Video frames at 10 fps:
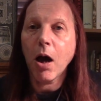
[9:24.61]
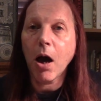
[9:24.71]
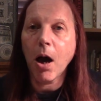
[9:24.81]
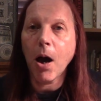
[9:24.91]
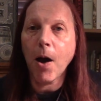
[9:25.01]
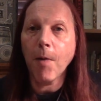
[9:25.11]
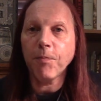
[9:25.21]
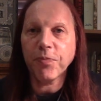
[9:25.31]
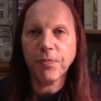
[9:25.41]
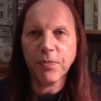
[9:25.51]

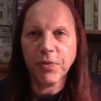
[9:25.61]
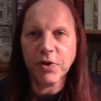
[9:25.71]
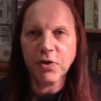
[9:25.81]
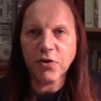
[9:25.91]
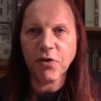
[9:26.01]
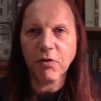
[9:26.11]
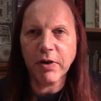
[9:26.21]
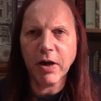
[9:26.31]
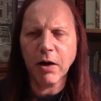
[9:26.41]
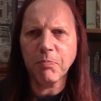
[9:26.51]
the
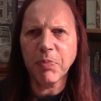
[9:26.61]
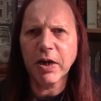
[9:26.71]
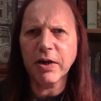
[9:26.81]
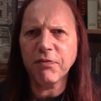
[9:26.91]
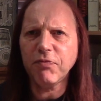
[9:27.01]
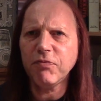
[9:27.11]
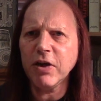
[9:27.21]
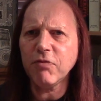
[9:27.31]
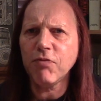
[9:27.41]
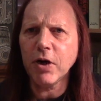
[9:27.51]
distillery, I believe,
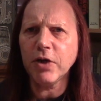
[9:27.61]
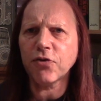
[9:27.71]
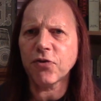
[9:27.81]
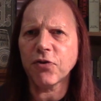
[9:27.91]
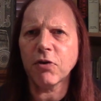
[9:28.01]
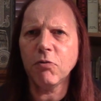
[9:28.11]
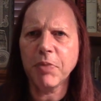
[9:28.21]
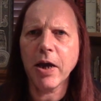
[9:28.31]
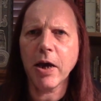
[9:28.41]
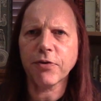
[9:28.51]
did release a single
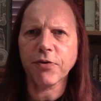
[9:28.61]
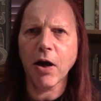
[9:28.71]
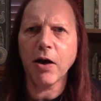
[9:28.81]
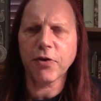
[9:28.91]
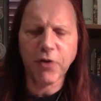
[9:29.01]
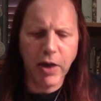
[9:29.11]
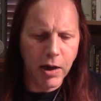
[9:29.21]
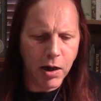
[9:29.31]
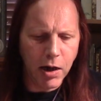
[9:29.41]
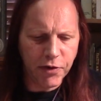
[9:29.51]
PX cask
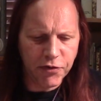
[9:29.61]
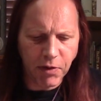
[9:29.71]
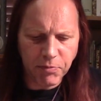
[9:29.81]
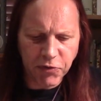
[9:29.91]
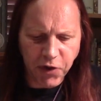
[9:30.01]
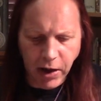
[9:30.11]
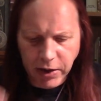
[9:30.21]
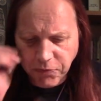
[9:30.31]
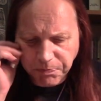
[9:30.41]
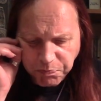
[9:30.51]
at some
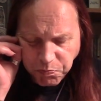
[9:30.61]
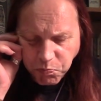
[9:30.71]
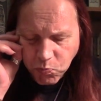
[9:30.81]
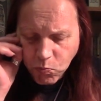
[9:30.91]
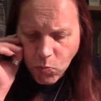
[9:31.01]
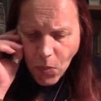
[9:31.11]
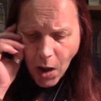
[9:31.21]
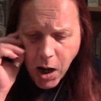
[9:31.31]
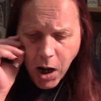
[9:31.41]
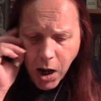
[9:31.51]
stage.
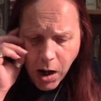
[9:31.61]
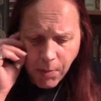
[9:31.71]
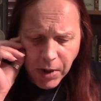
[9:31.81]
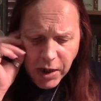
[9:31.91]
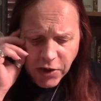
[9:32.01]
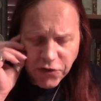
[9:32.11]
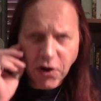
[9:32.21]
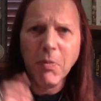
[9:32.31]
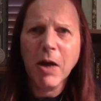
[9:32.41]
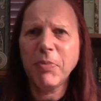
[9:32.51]
So,
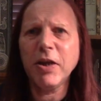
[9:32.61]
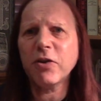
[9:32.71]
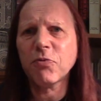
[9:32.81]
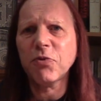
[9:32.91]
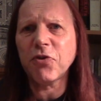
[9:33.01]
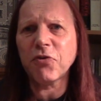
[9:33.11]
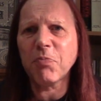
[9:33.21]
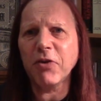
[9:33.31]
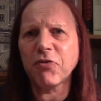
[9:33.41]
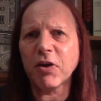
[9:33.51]
but this was just
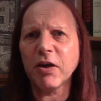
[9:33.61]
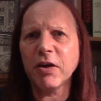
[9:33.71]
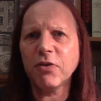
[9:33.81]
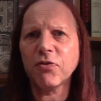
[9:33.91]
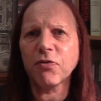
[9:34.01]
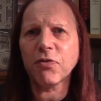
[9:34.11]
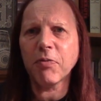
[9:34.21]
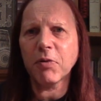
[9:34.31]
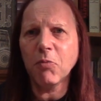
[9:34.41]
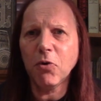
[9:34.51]
basically sort of
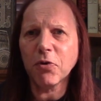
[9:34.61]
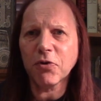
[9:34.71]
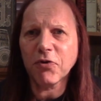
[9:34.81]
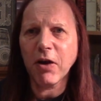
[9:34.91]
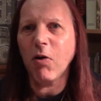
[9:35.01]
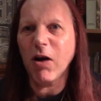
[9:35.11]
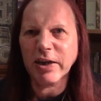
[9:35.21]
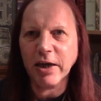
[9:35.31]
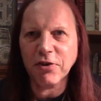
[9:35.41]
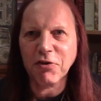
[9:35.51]
something Morgan said, oh, I'll
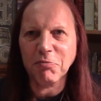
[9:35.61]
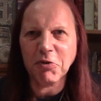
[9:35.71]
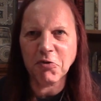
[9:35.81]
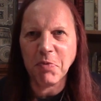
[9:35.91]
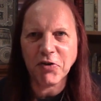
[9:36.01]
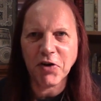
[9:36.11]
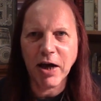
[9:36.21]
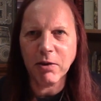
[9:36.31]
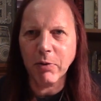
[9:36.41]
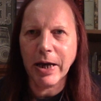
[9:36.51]
get you something special
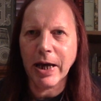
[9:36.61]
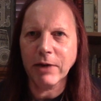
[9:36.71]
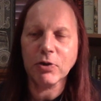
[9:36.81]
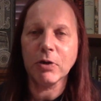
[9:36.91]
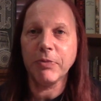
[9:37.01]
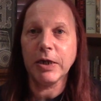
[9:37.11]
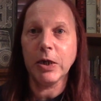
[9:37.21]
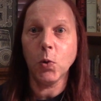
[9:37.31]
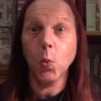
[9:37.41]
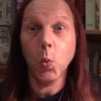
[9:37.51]
out of the warehouse, and I'm
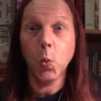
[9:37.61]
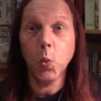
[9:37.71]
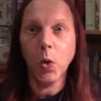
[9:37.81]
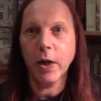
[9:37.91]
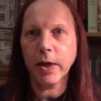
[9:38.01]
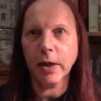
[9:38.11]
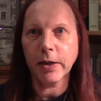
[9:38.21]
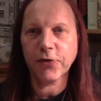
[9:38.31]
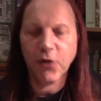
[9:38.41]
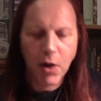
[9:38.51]
thinking, ooh,
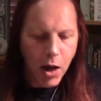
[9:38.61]
nice.